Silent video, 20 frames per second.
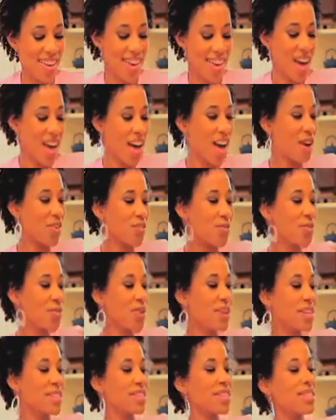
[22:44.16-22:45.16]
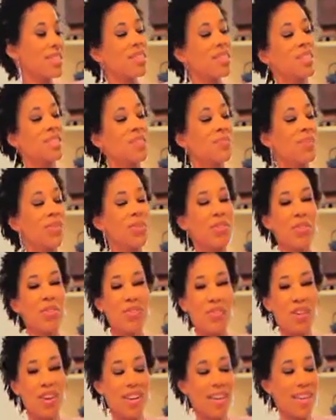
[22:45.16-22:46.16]
I have 1 teaspoon
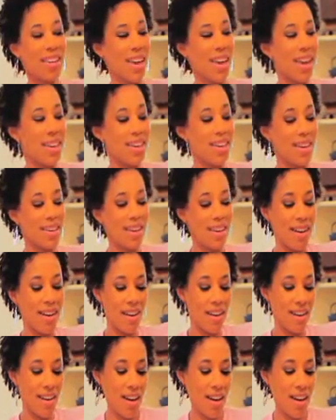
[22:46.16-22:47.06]
of organic